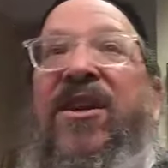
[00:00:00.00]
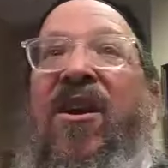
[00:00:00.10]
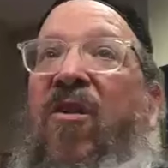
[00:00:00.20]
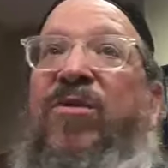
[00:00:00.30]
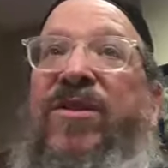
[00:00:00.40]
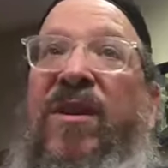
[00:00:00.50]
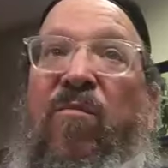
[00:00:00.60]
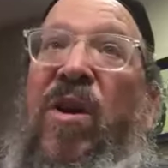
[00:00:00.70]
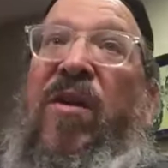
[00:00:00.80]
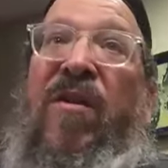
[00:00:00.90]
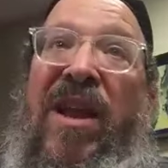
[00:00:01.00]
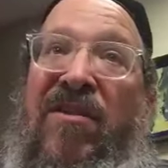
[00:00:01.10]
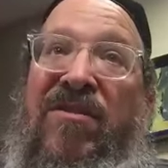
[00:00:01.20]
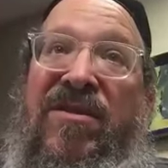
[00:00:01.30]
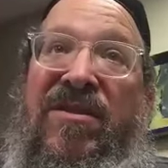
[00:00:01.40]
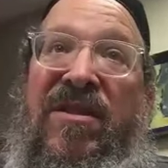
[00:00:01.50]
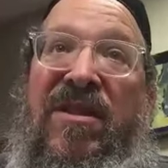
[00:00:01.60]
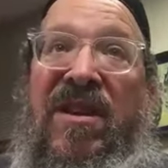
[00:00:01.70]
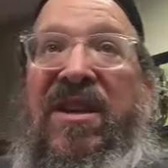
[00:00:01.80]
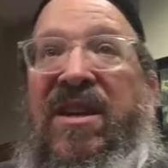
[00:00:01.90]
to go somewhere else
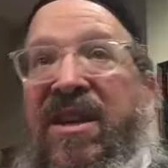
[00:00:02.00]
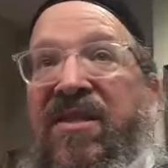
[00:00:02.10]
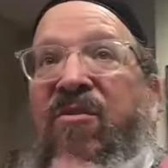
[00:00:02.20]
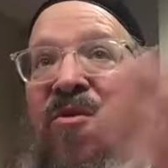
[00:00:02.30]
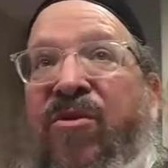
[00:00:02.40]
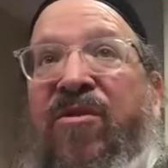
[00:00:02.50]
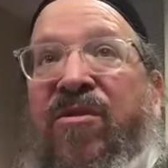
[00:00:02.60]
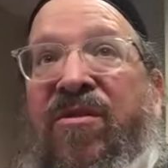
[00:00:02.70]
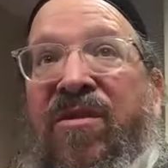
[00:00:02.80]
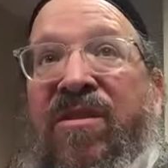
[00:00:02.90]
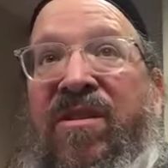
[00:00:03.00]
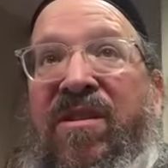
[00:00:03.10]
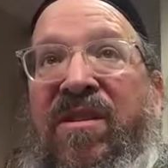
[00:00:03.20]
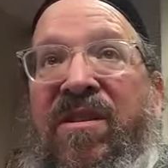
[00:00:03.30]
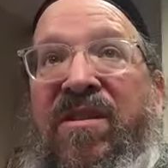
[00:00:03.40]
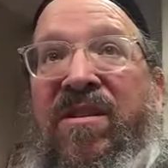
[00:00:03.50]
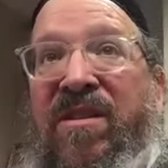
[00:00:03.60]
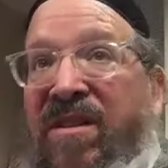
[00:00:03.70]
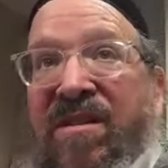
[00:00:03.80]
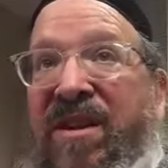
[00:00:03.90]
in order
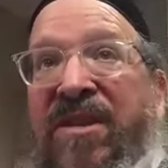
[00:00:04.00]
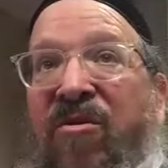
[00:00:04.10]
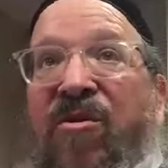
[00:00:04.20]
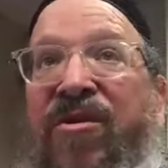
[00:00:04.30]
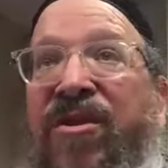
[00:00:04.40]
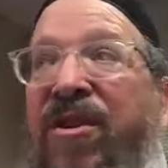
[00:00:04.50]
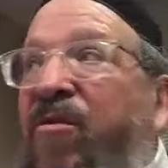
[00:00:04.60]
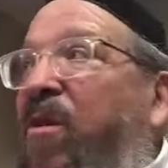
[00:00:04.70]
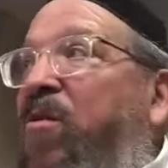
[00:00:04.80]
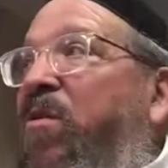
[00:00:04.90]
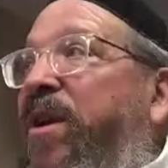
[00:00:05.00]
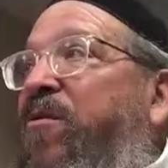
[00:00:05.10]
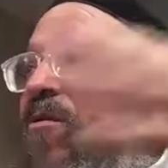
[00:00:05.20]
to grow, in